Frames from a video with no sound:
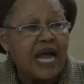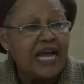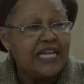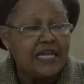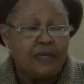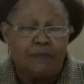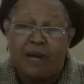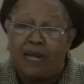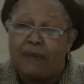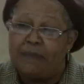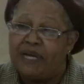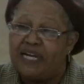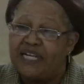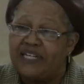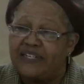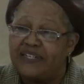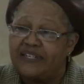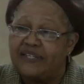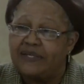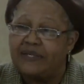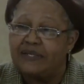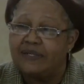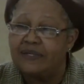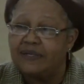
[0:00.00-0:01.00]
I did my
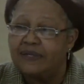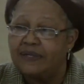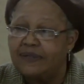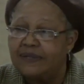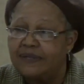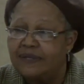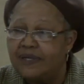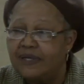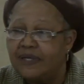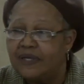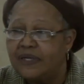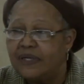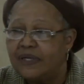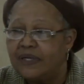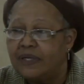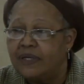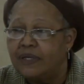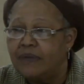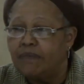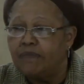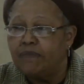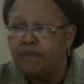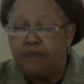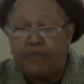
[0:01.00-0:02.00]
best.
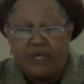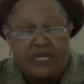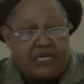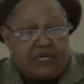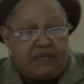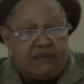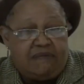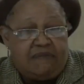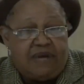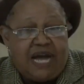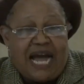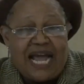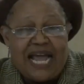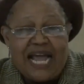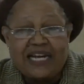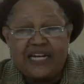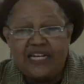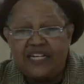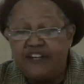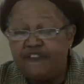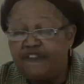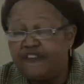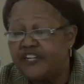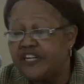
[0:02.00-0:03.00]
But I
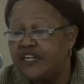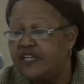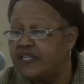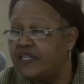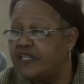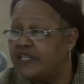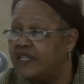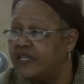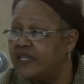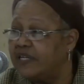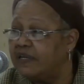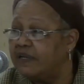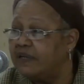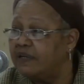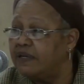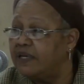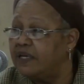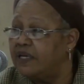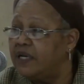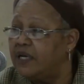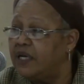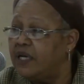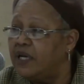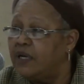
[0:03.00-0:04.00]
had a difficulty
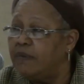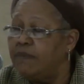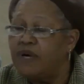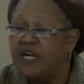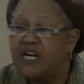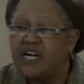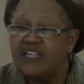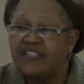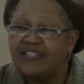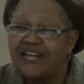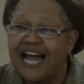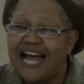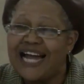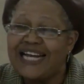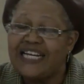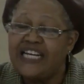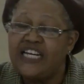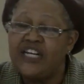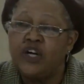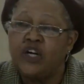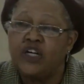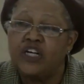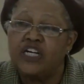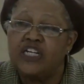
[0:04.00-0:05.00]
because I
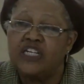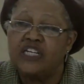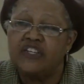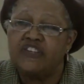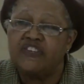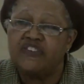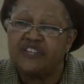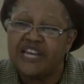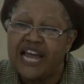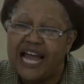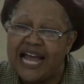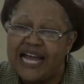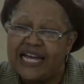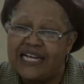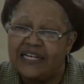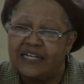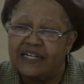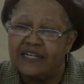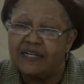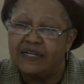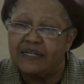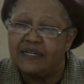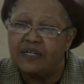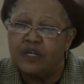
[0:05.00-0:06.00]
did not
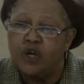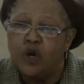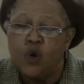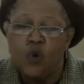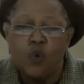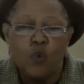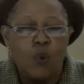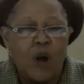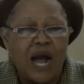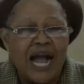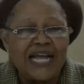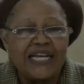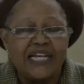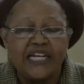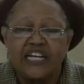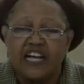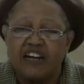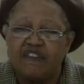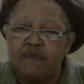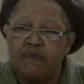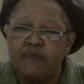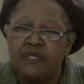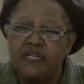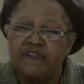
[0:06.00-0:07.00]
understand why the
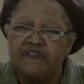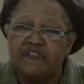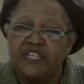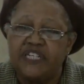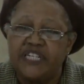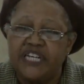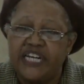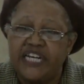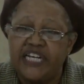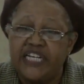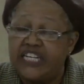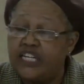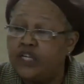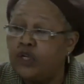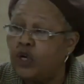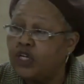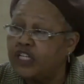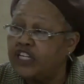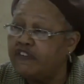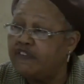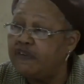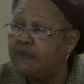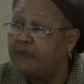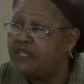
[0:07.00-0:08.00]
government of the day did
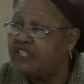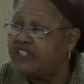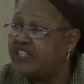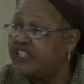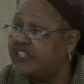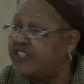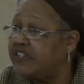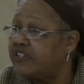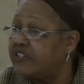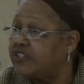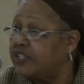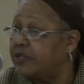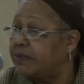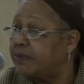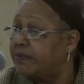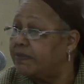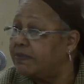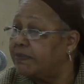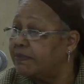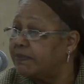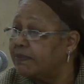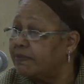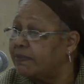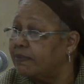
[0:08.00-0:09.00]
not give him a citizenship.
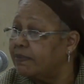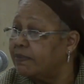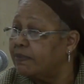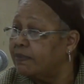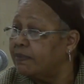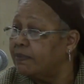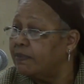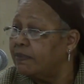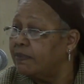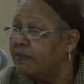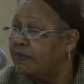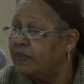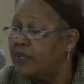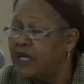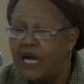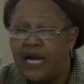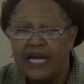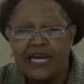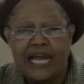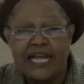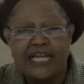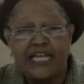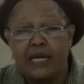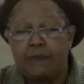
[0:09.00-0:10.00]

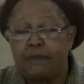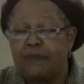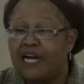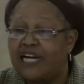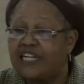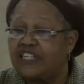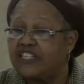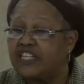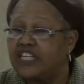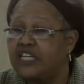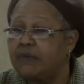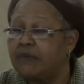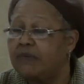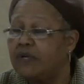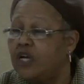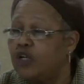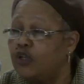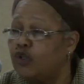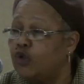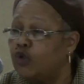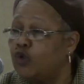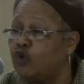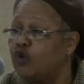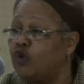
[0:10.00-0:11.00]
And I kept
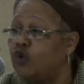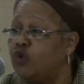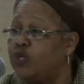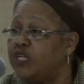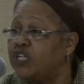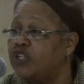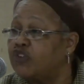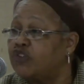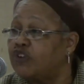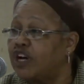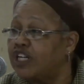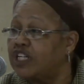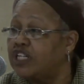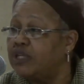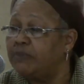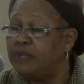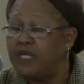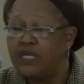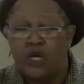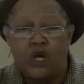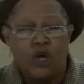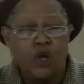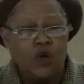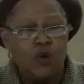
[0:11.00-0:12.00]
asking those who were instructing
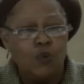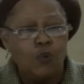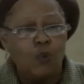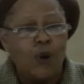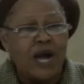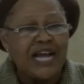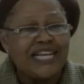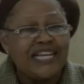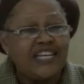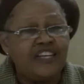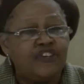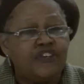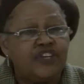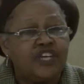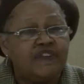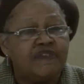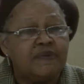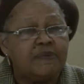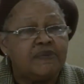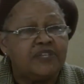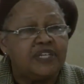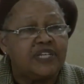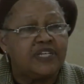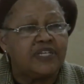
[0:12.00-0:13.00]
me, why didn't you
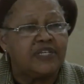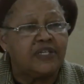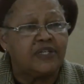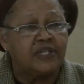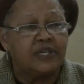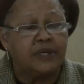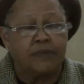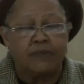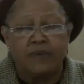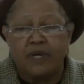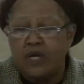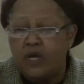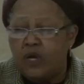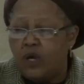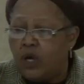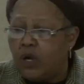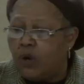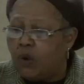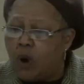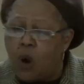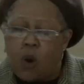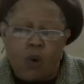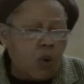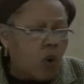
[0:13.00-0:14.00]
give him citizenship?
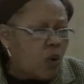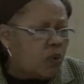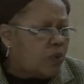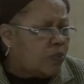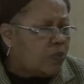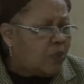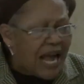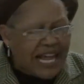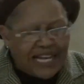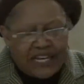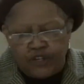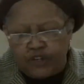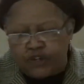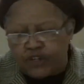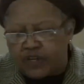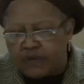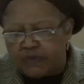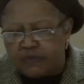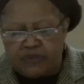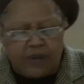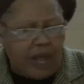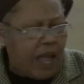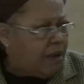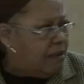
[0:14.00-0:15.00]
Oh, why didn't you
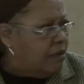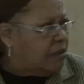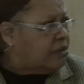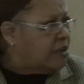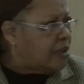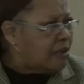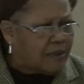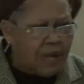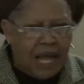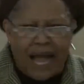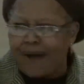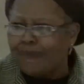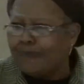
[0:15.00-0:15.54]
give him citizenship?